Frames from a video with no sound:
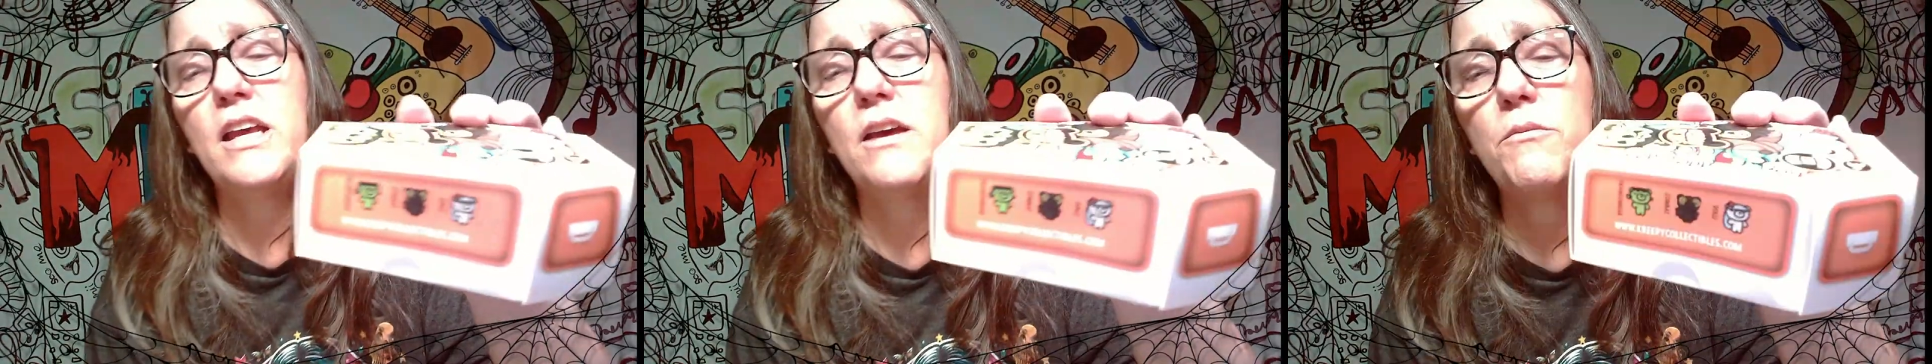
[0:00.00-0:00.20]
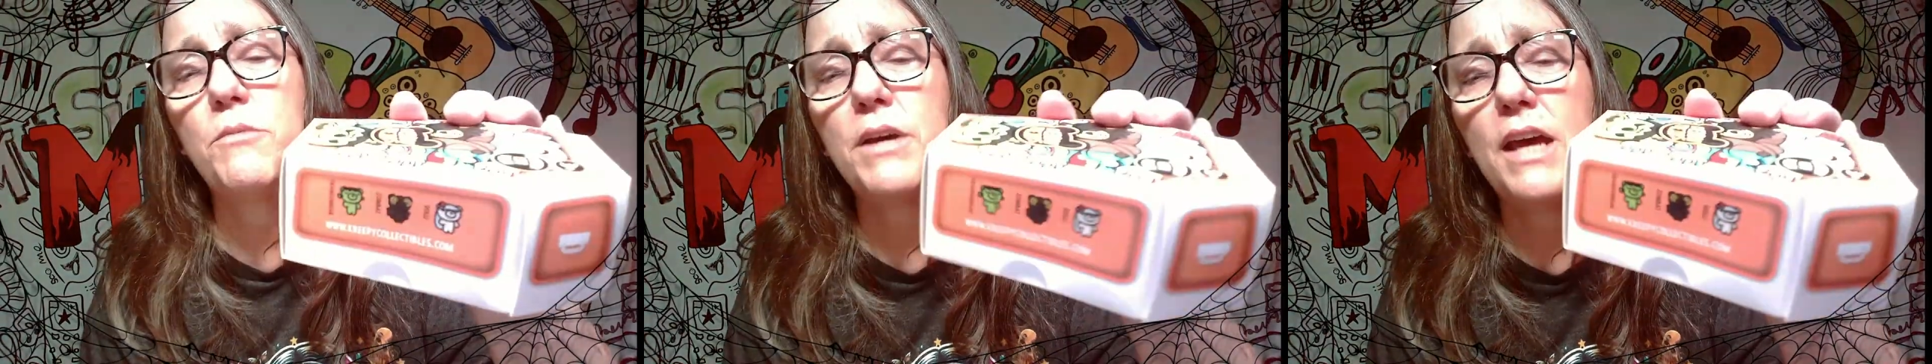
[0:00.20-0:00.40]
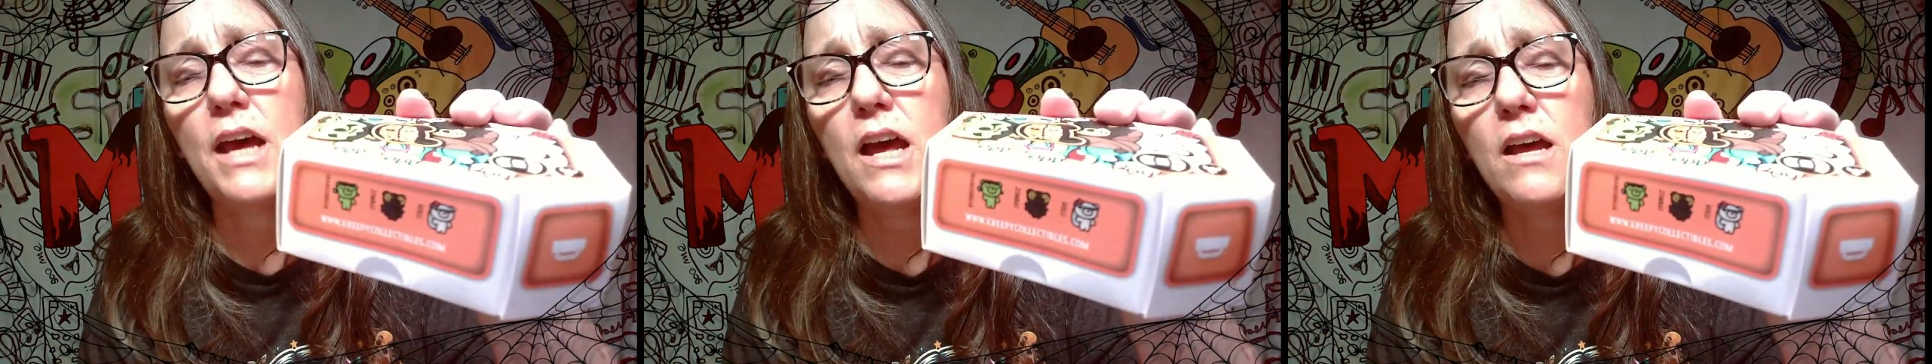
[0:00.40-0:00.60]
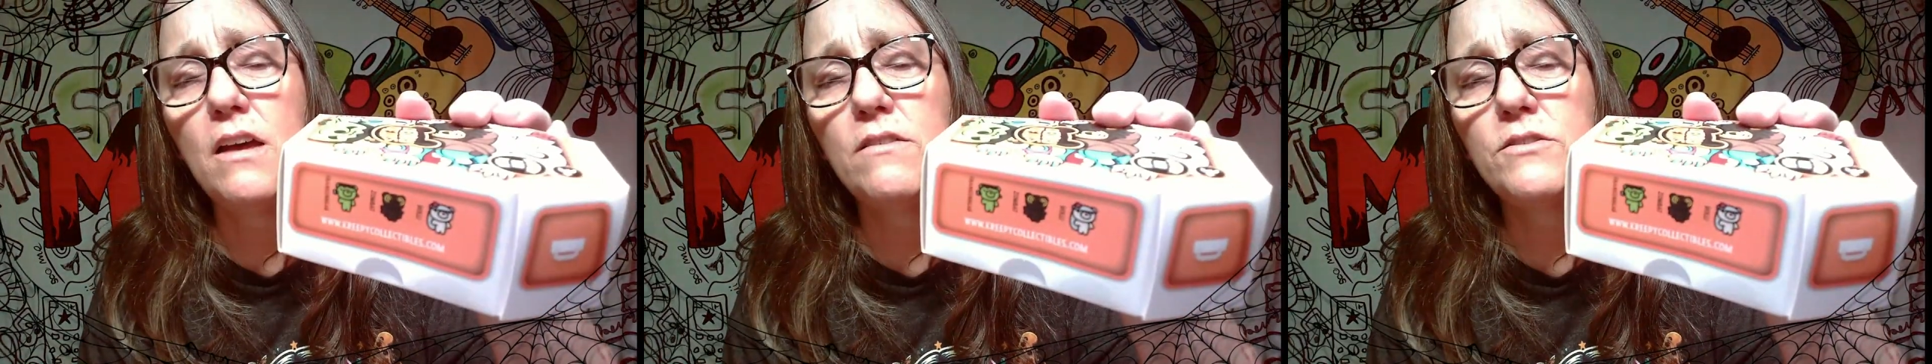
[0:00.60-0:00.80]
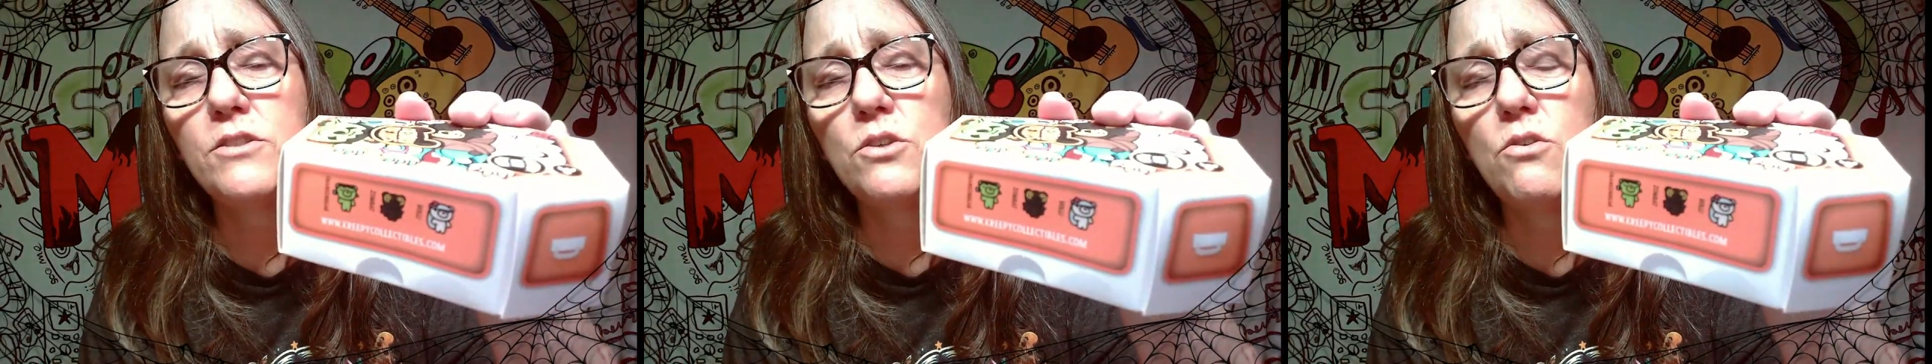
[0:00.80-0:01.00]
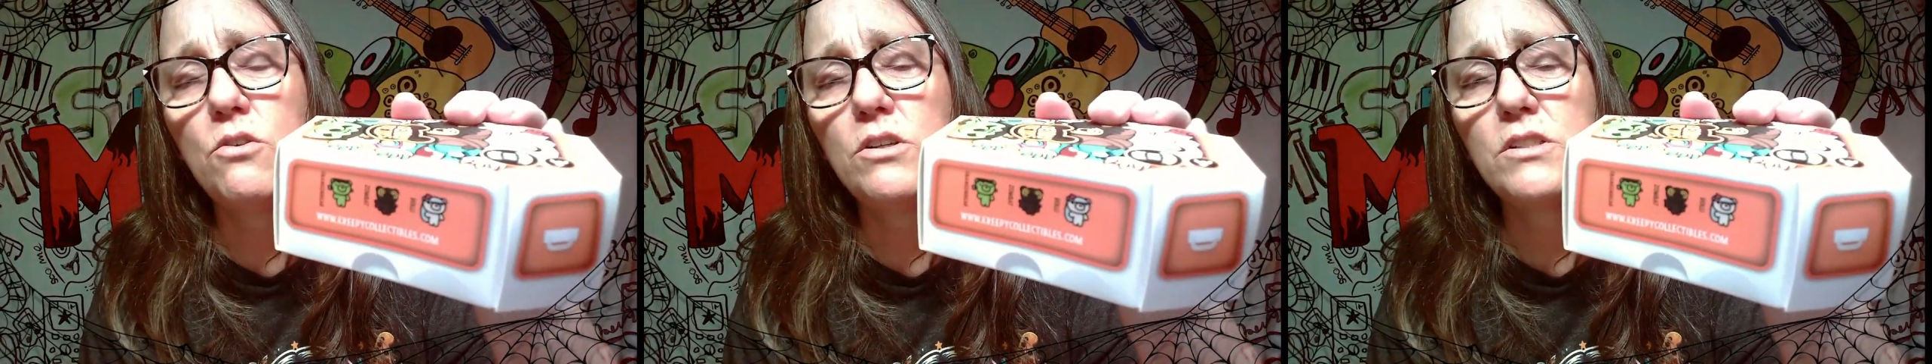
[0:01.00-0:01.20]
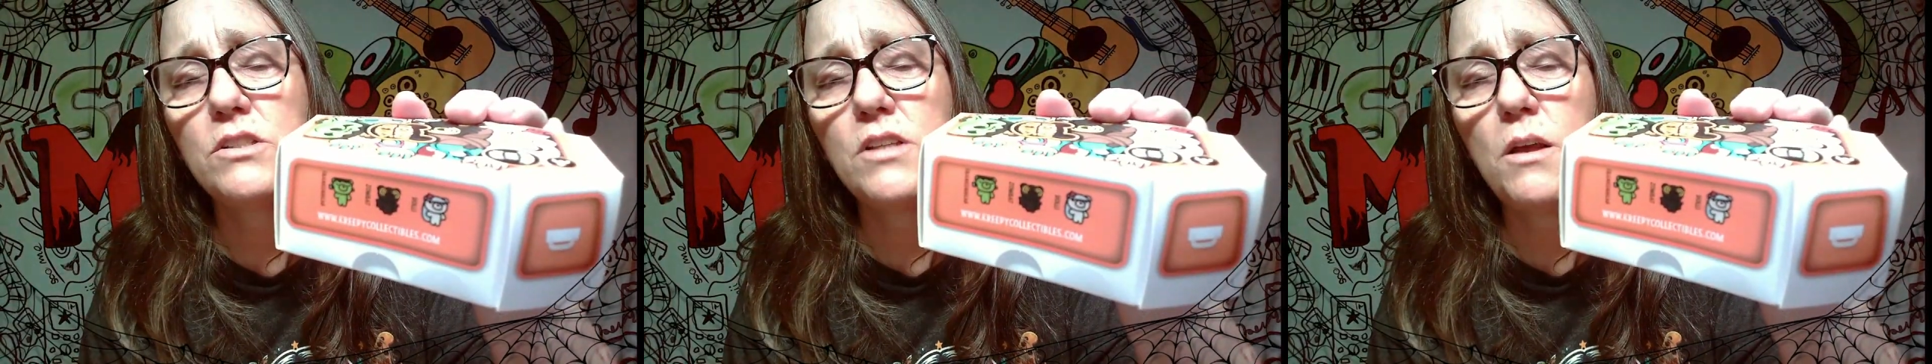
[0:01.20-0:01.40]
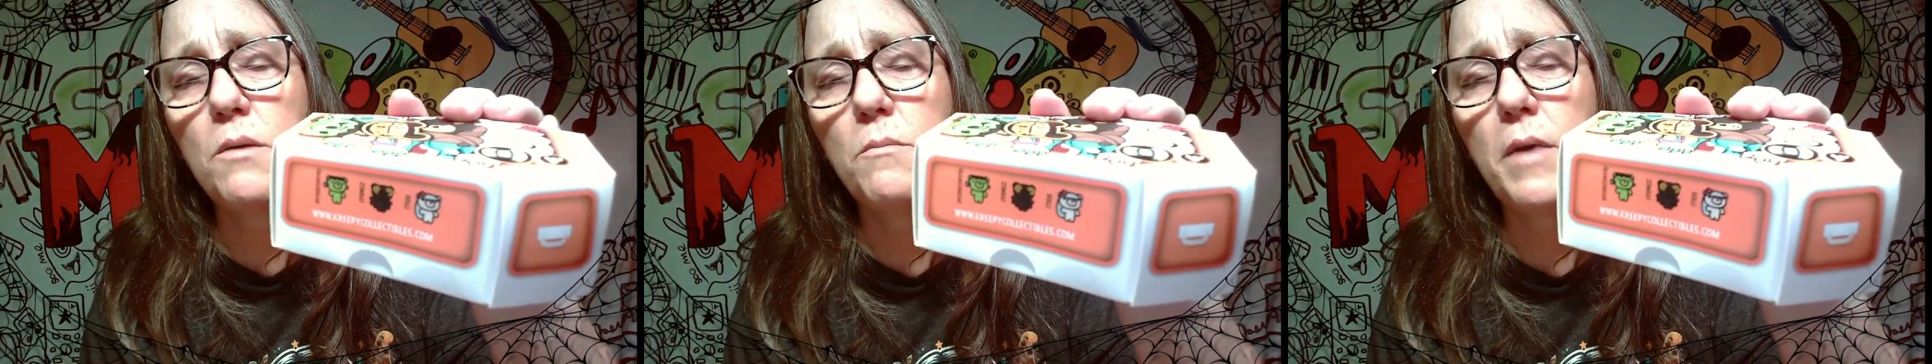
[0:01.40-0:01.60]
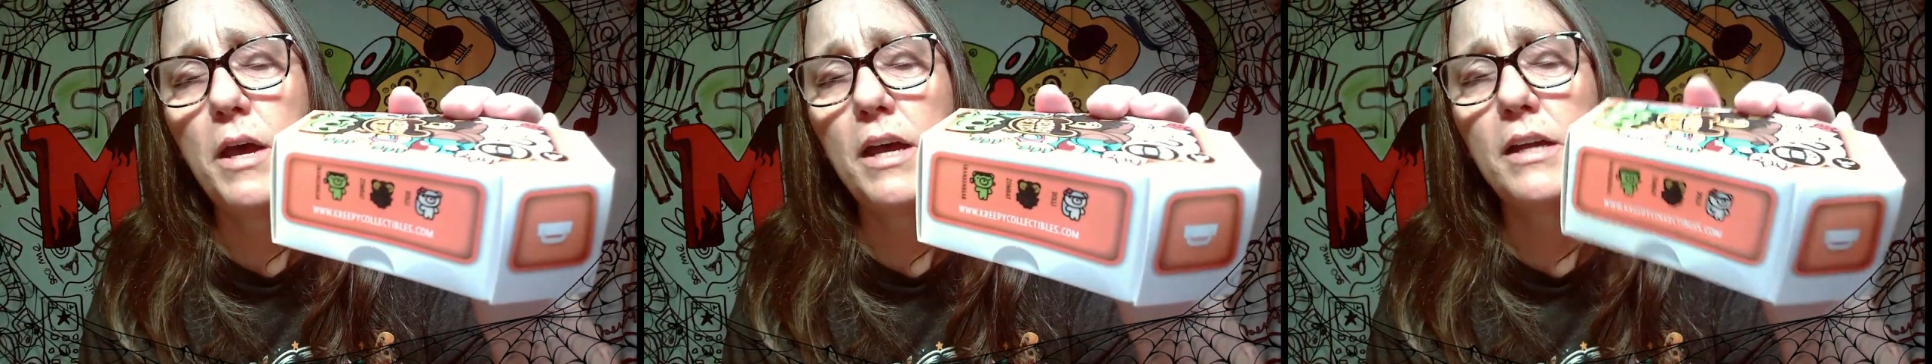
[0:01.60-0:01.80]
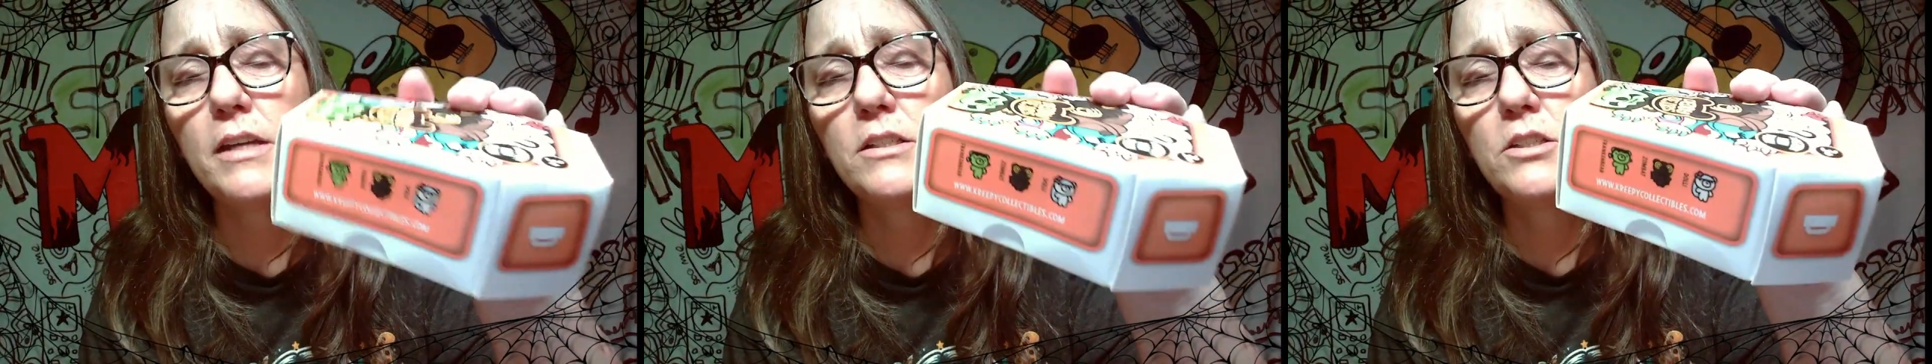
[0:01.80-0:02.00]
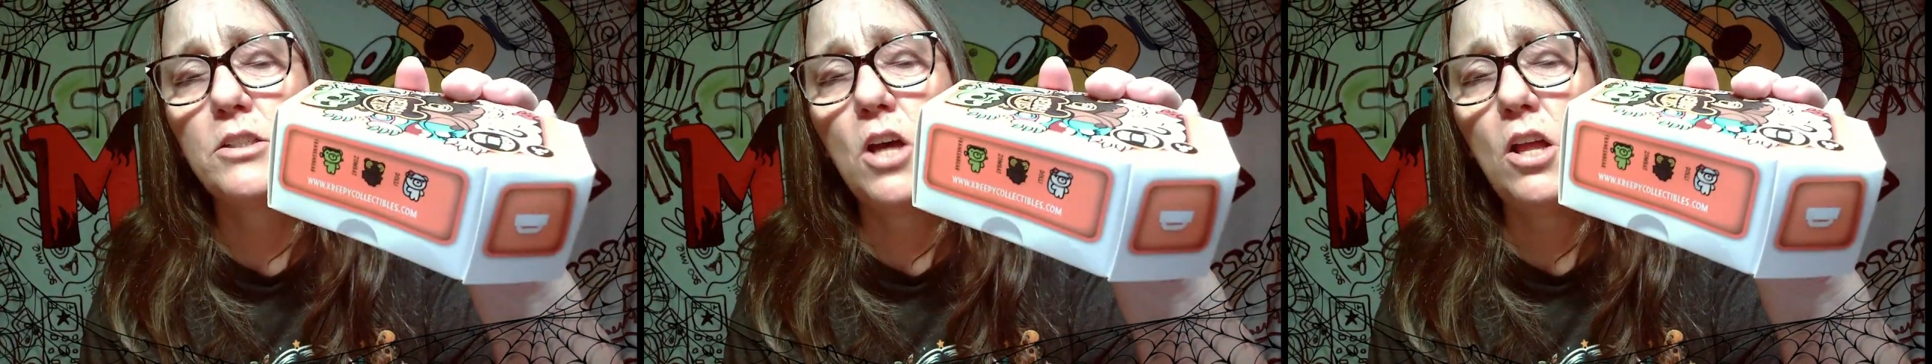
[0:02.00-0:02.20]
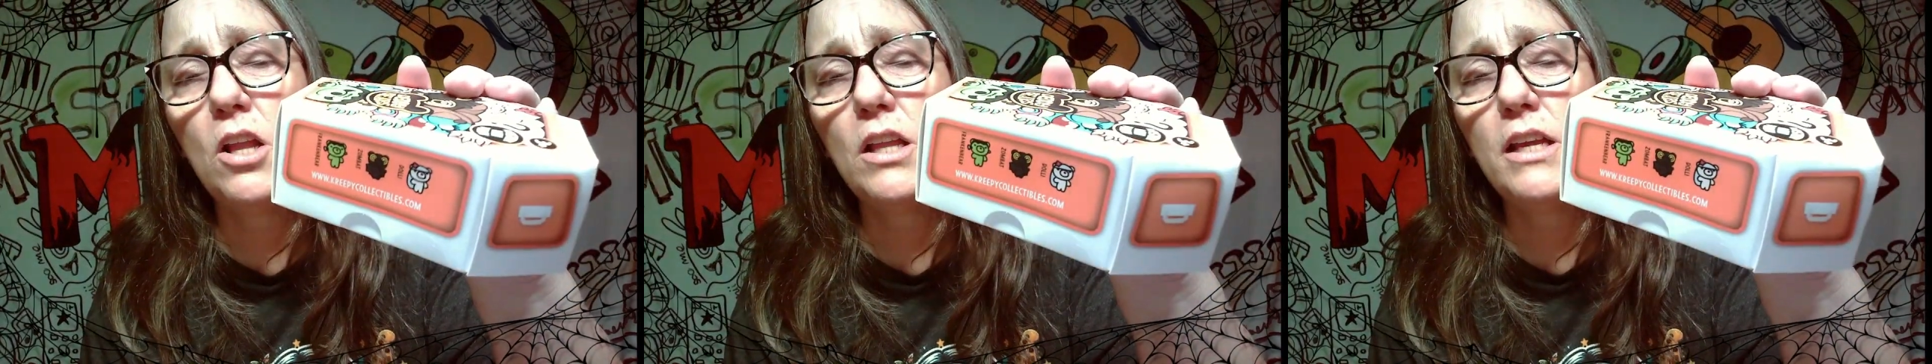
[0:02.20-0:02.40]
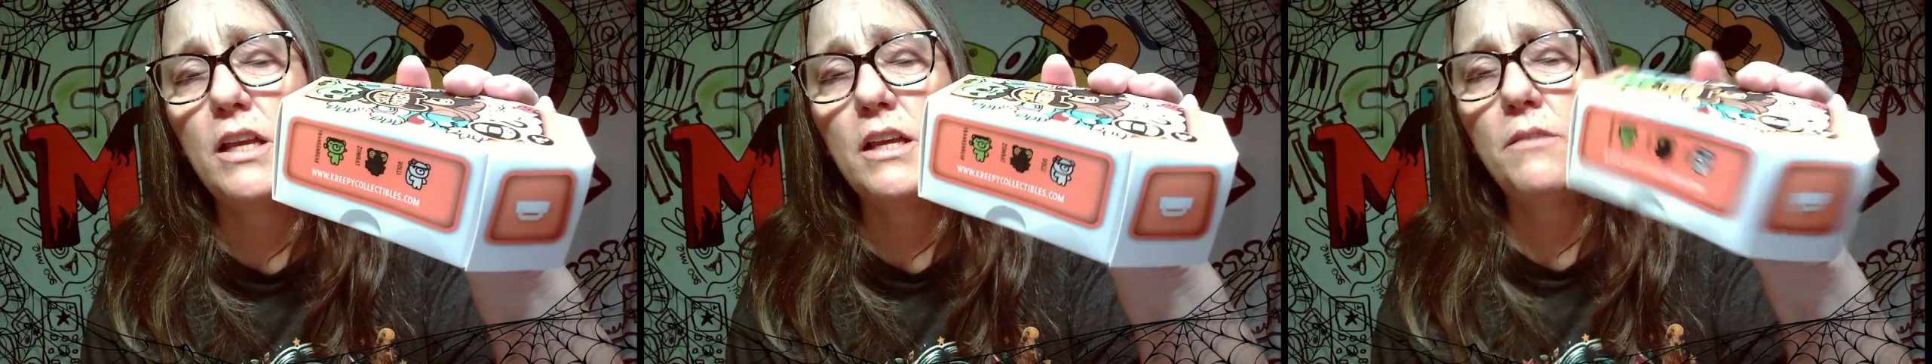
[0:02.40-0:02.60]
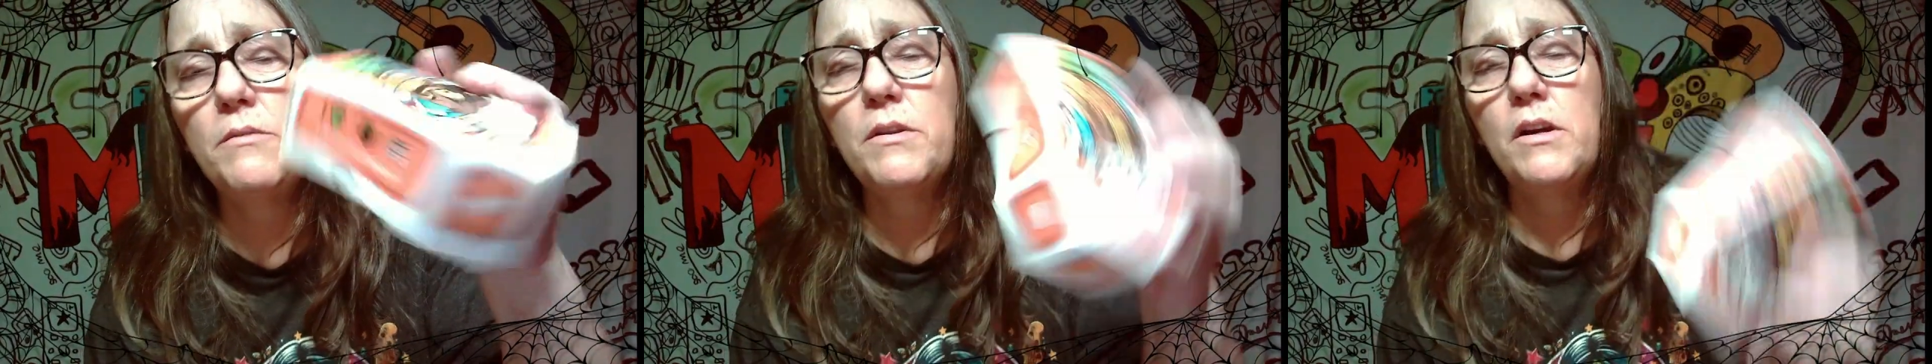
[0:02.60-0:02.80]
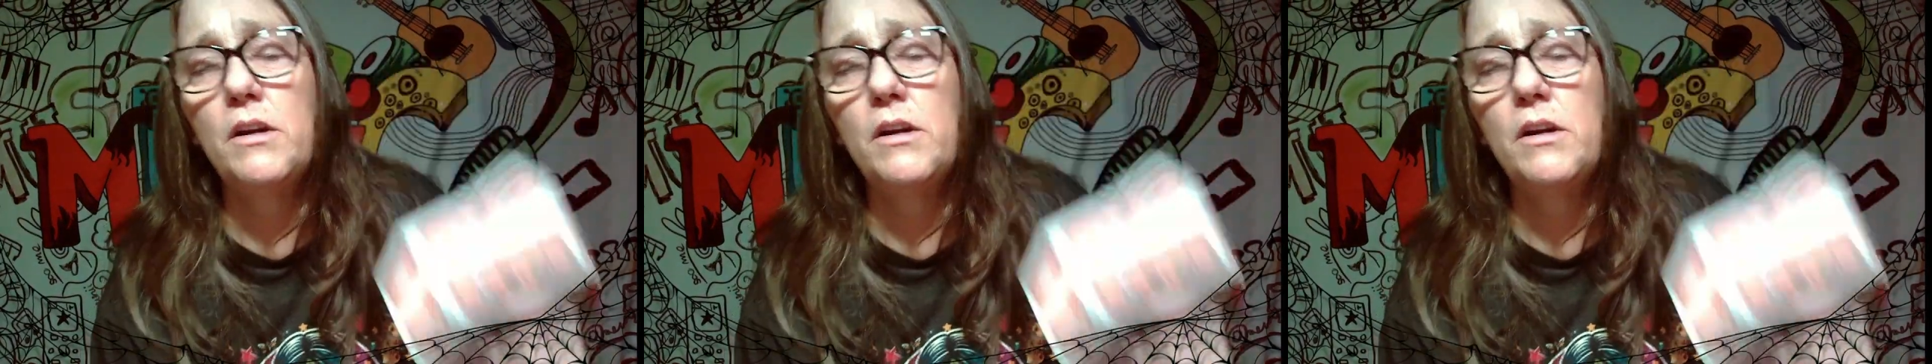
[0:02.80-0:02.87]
and we have scored Zombat and Dolly.